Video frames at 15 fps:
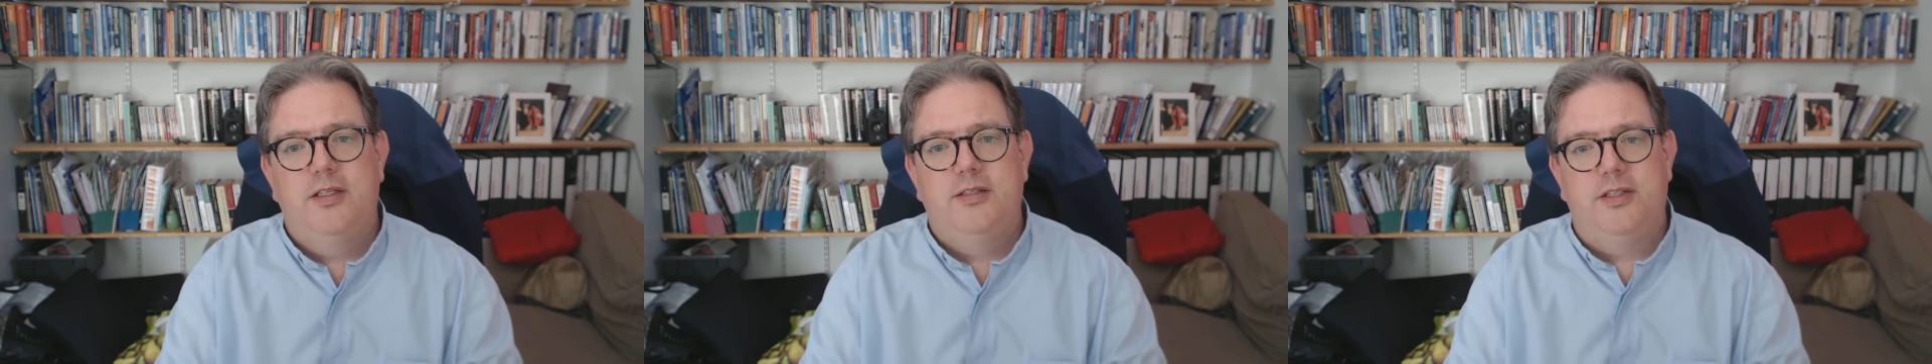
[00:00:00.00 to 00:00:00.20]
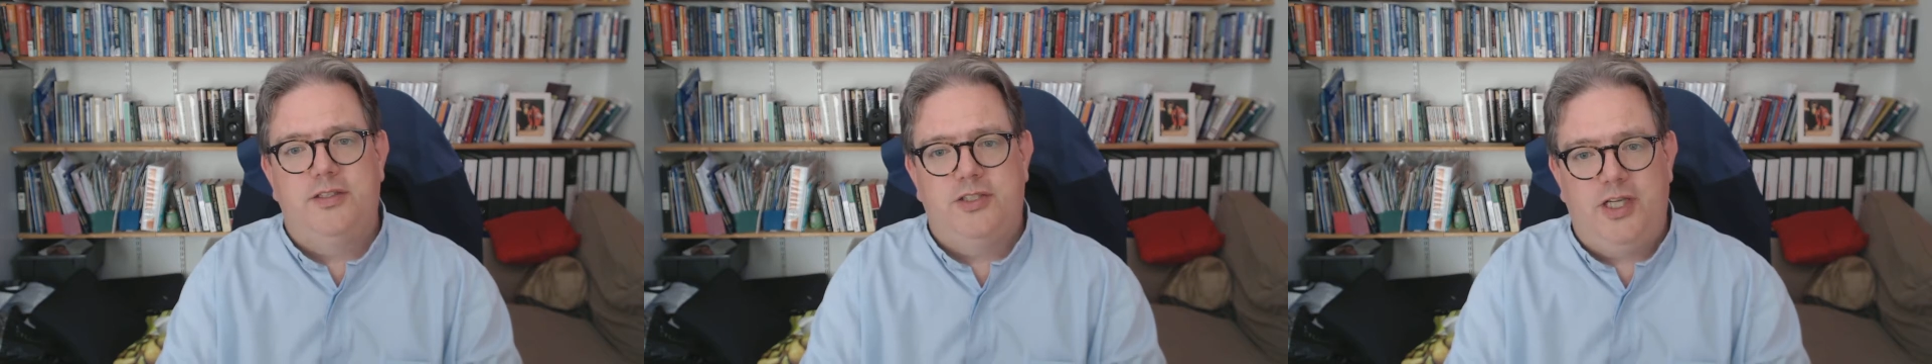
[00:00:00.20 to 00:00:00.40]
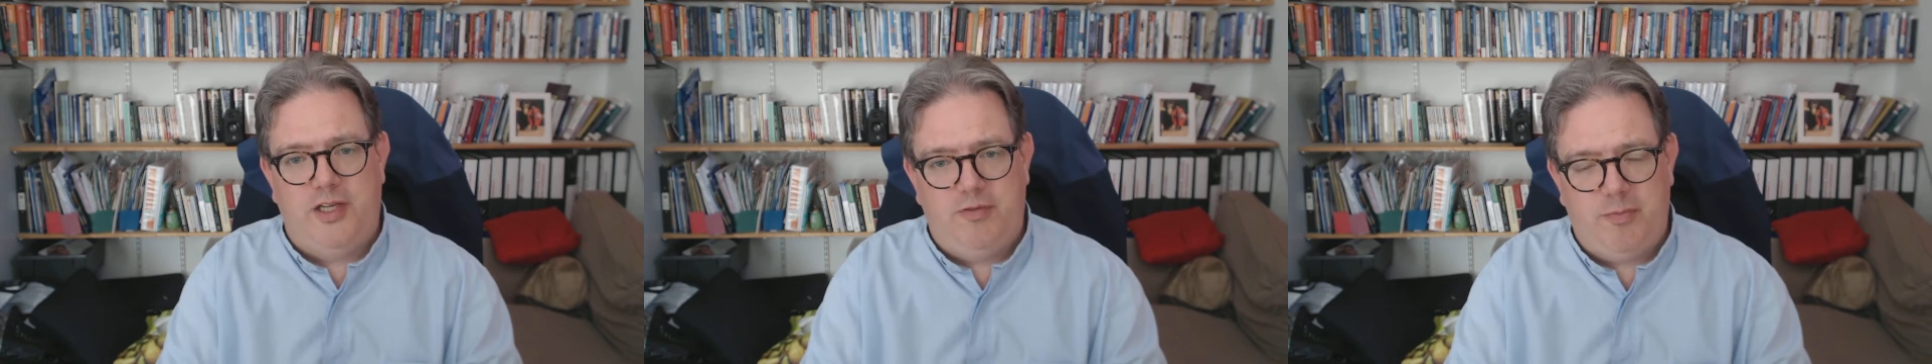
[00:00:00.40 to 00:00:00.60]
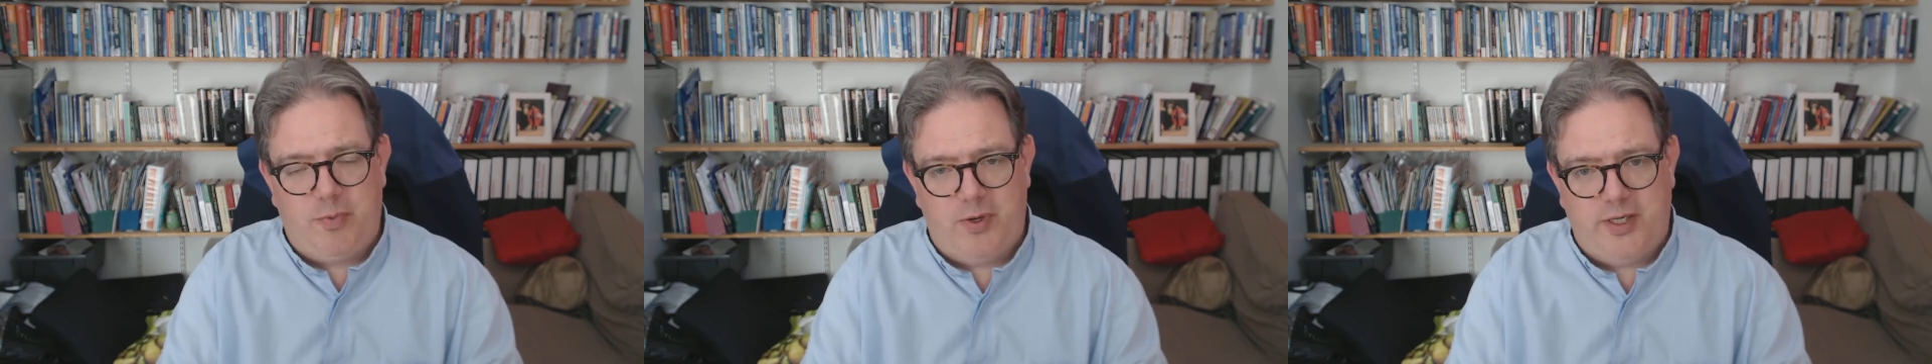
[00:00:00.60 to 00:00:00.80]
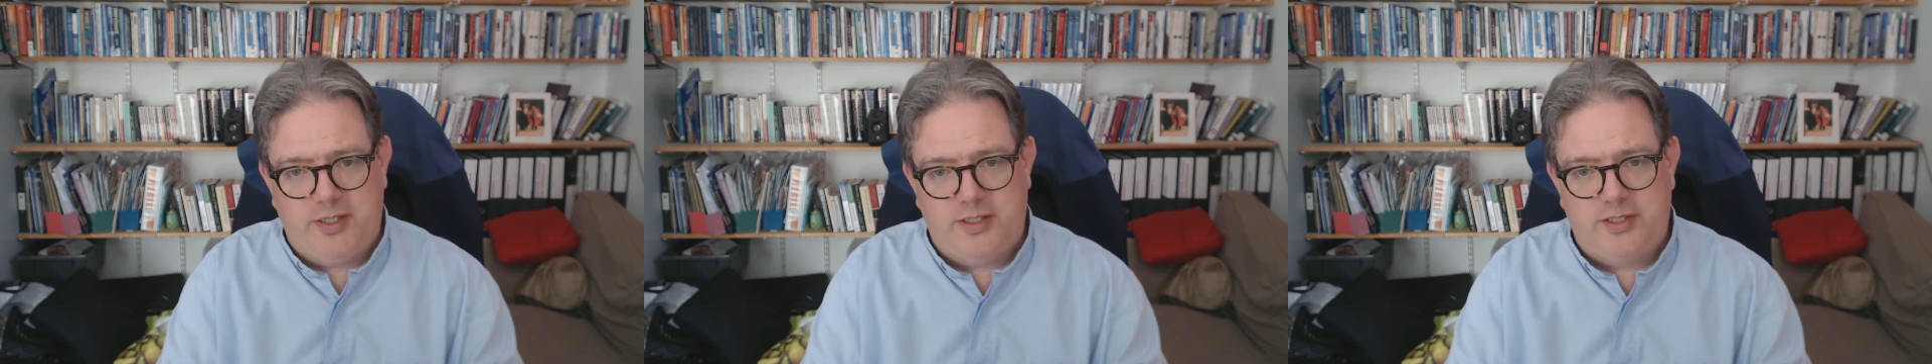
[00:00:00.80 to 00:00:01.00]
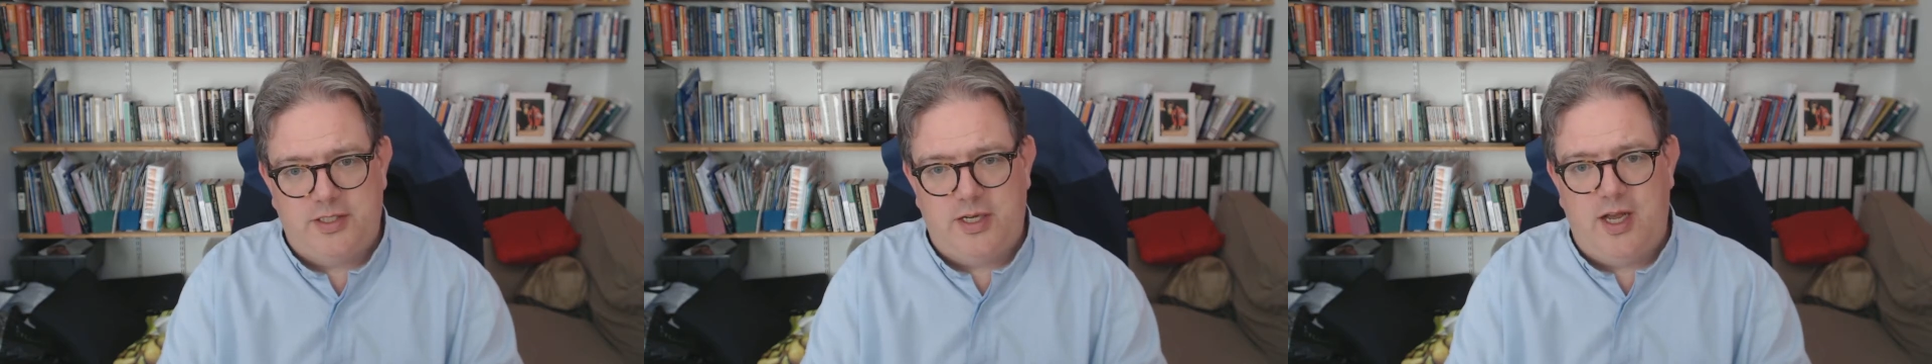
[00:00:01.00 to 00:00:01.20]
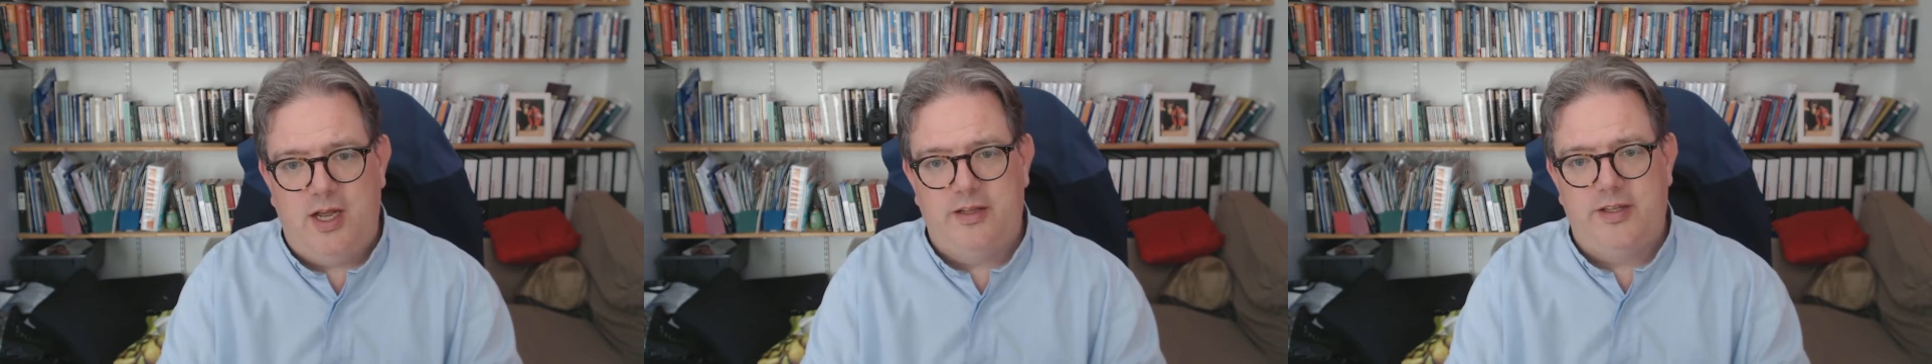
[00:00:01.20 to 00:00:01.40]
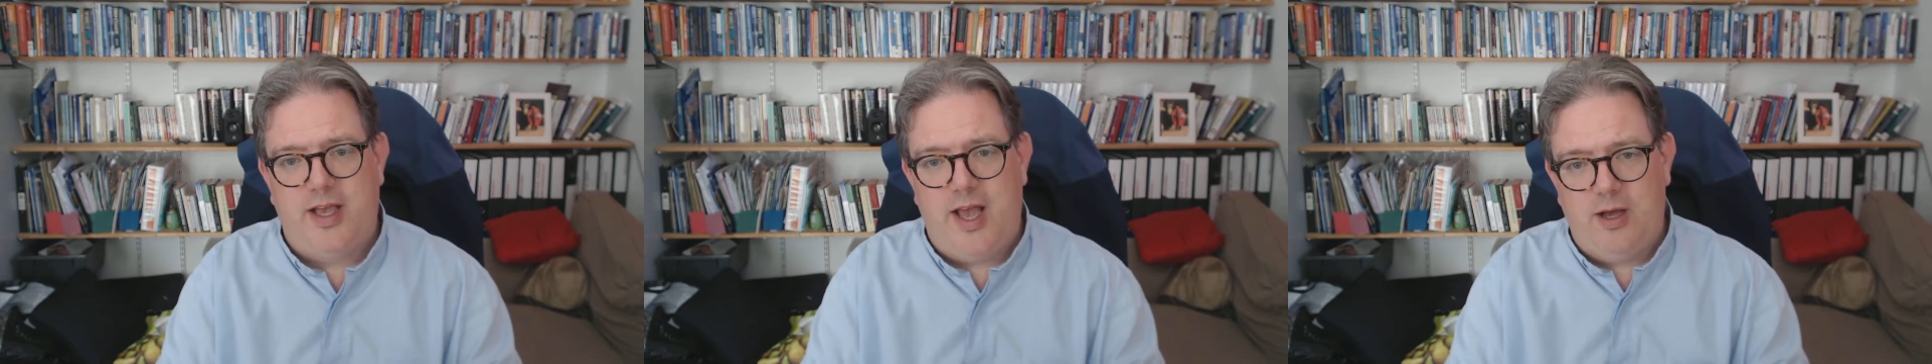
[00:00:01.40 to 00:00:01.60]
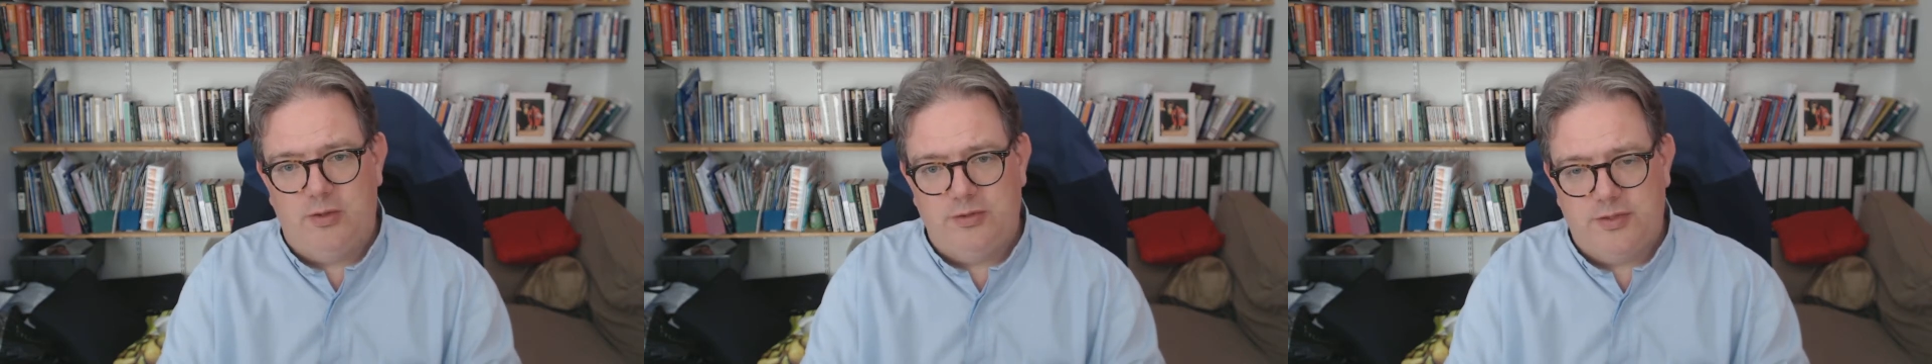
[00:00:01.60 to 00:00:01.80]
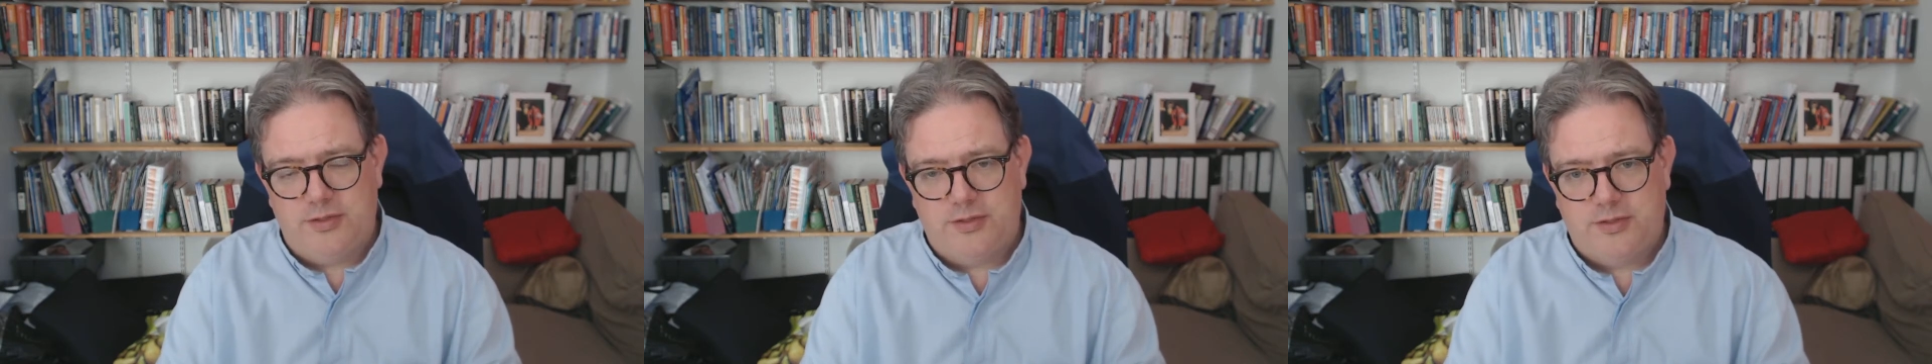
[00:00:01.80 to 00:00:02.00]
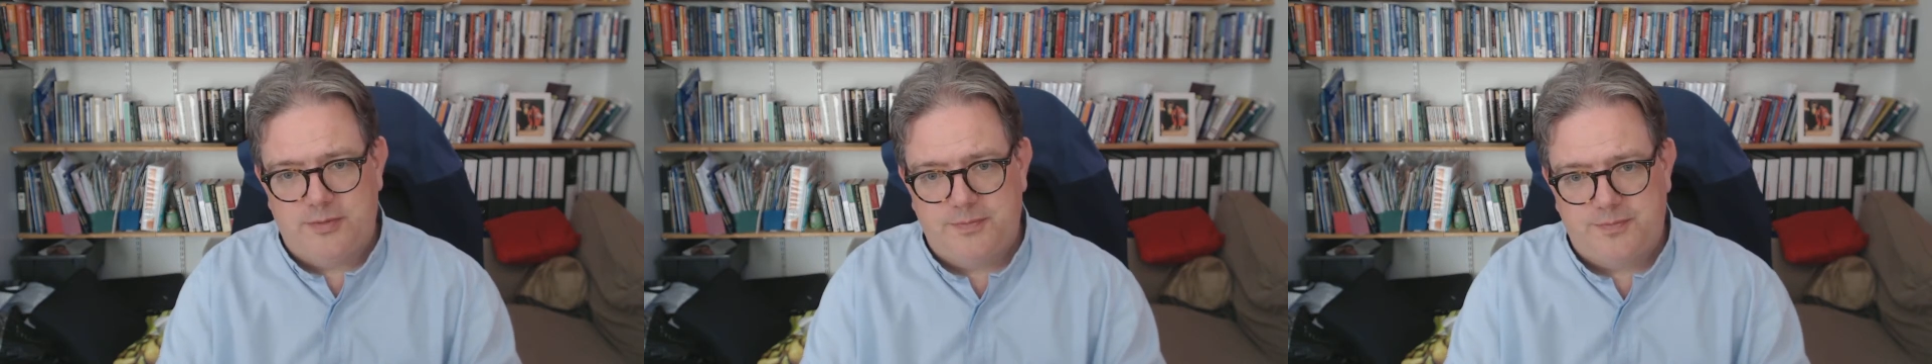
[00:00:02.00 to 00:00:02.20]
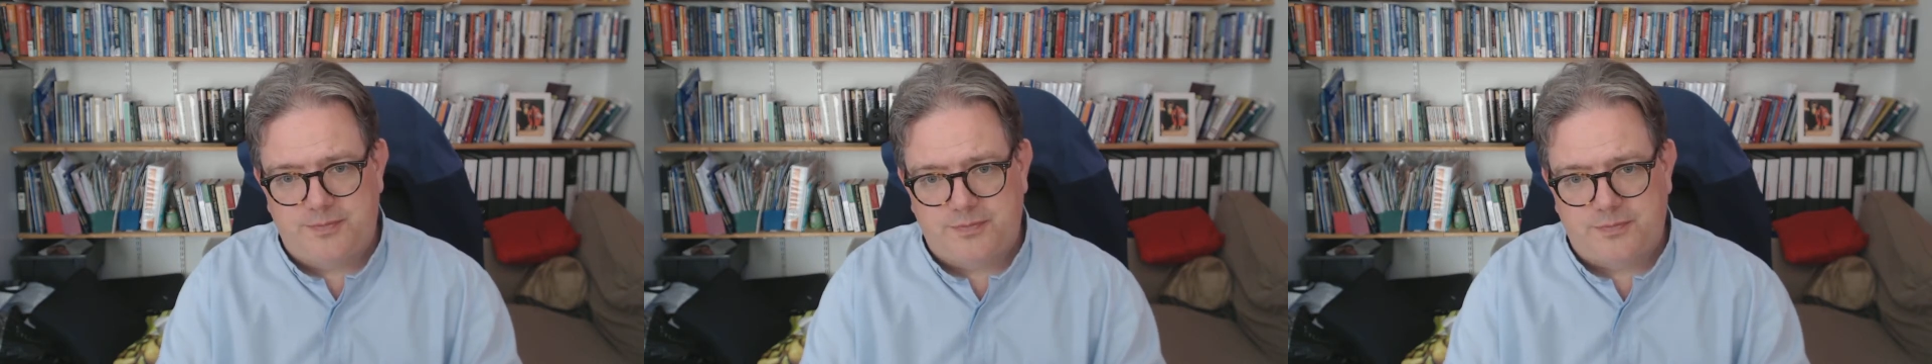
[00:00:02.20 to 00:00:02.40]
the chief priests and the elders.